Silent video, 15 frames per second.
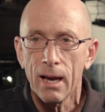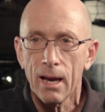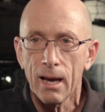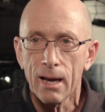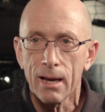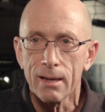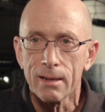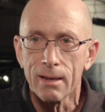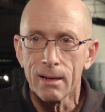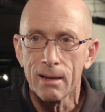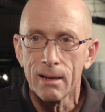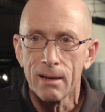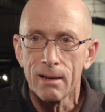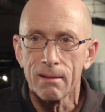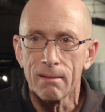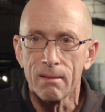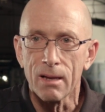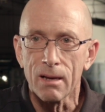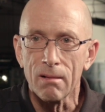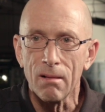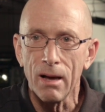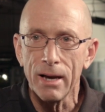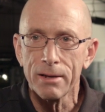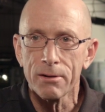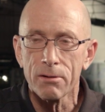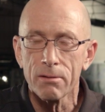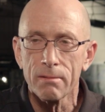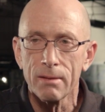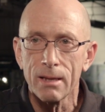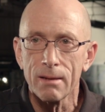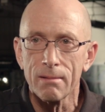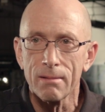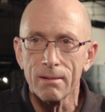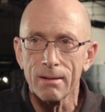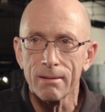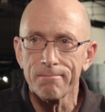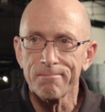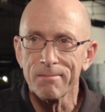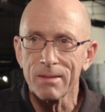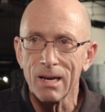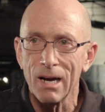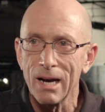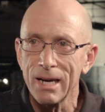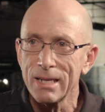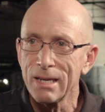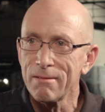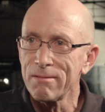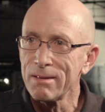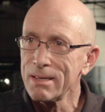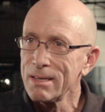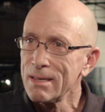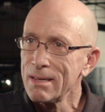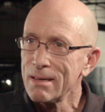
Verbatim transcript: and the glider that kind of